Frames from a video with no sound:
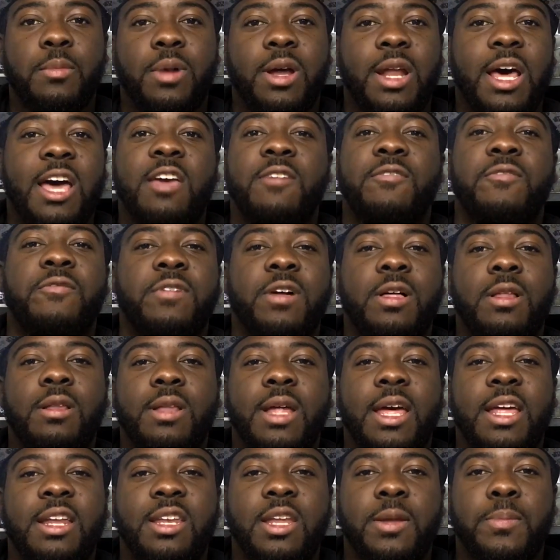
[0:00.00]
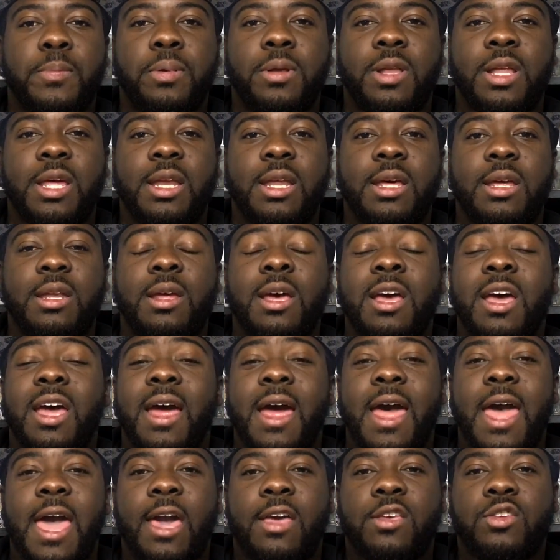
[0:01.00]
But I felt like they played it
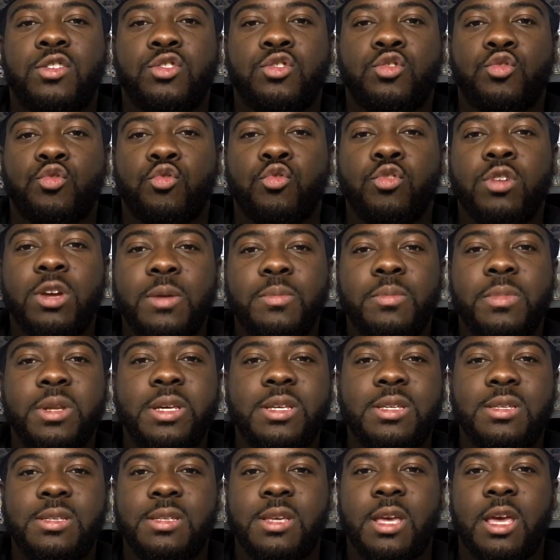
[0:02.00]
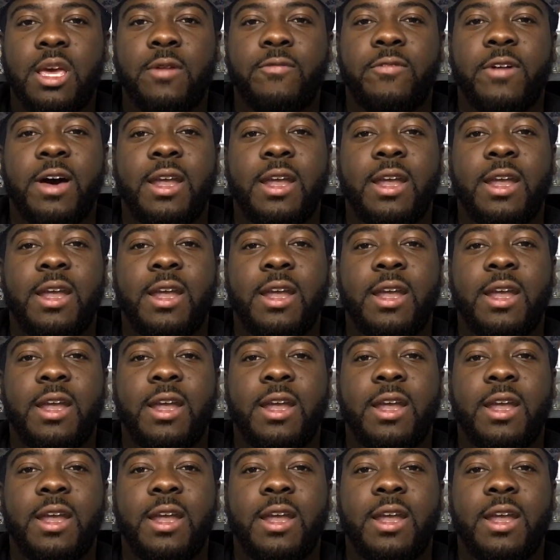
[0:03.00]
extremely safe